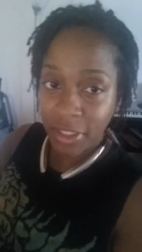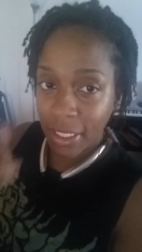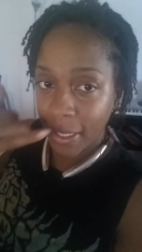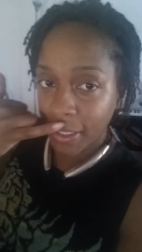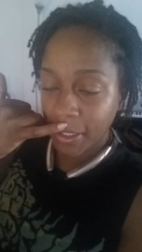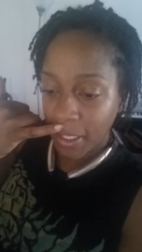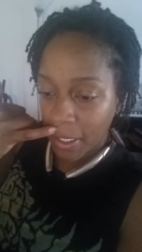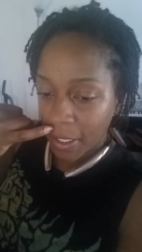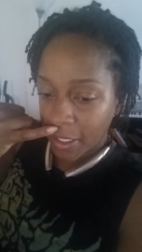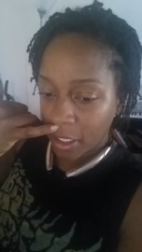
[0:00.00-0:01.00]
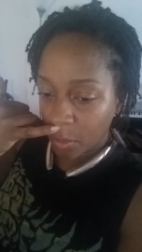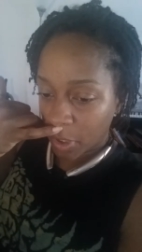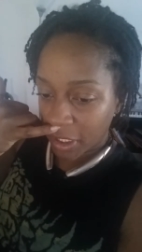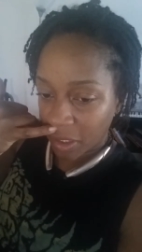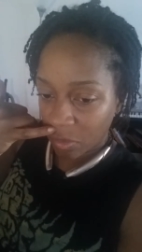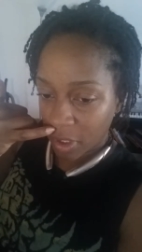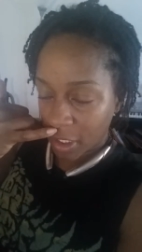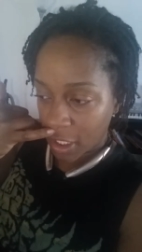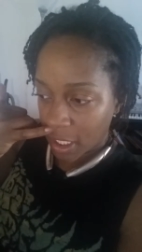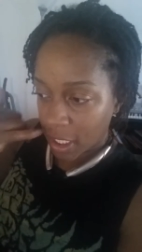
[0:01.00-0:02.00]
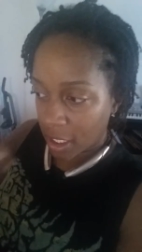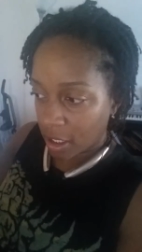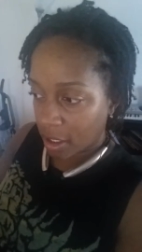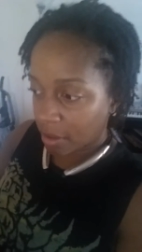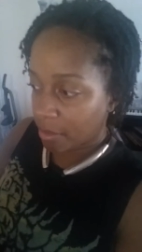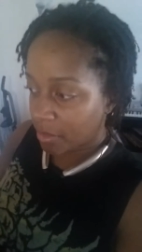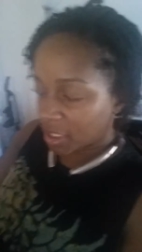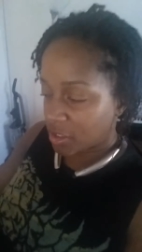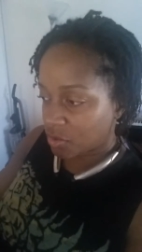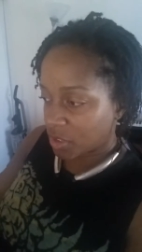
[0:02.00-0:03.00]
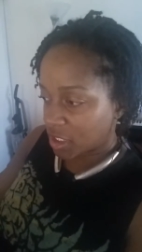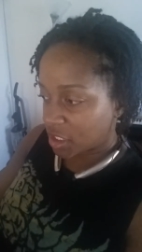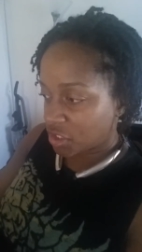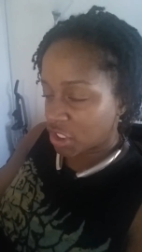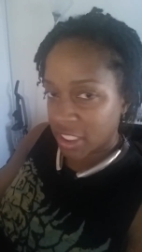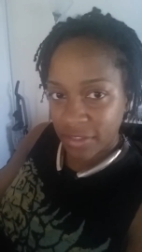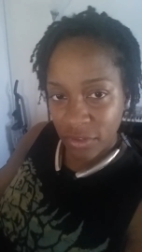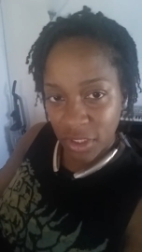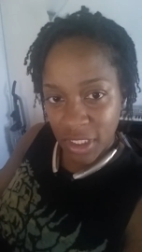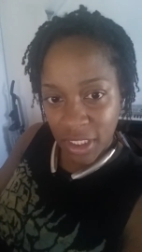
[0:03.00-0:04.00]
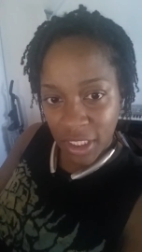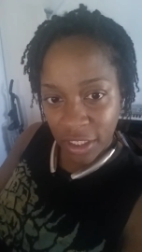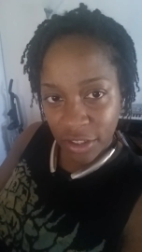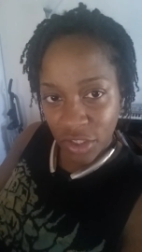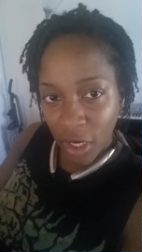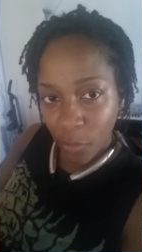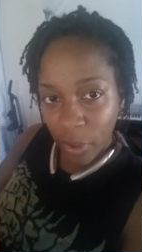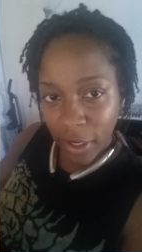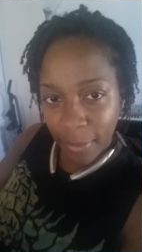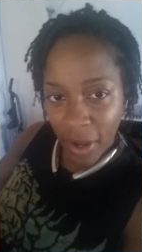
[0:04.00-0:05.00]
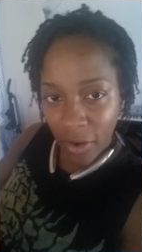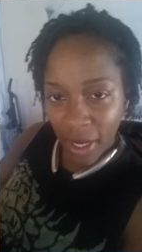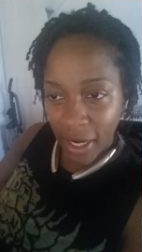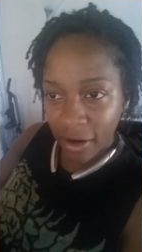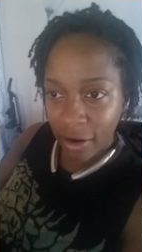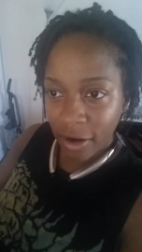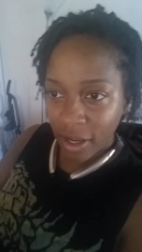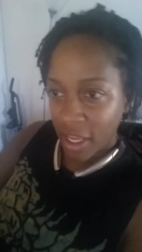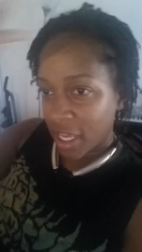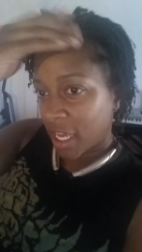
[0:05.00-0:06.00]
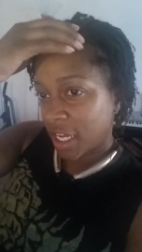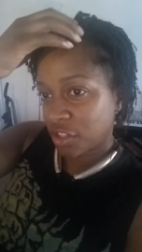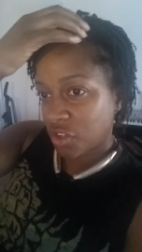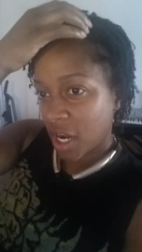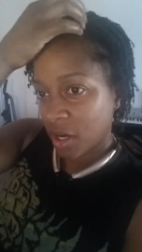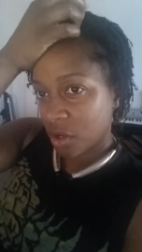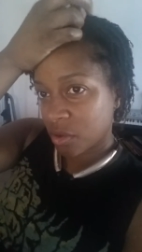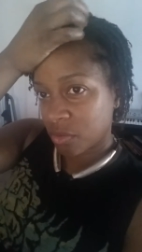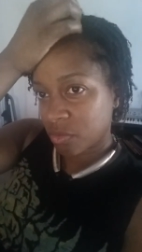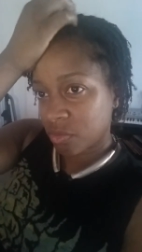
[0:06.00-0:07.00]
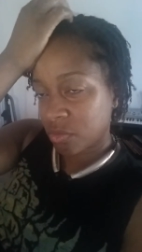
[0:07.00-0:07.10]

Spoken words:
a client that I'm working with, and it's really stressful to sit there and try to worry about hair and try to,